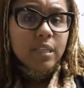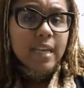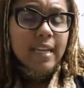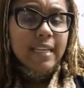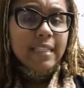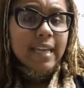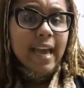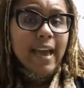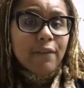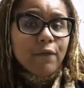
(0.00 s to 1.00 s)
that I need to
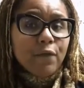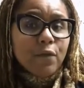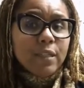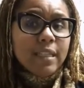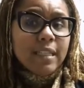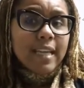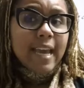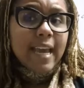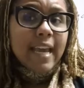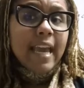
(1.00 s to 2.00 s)
have for
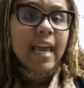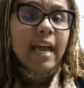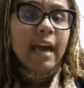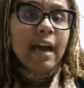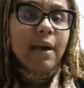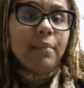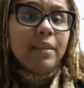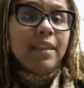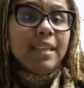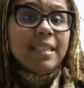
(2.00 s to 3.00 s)
today
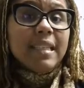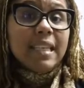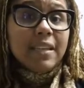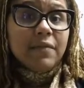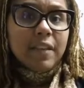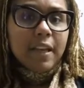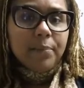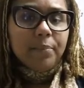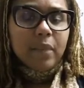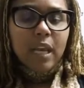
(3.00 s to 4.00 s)
this evening.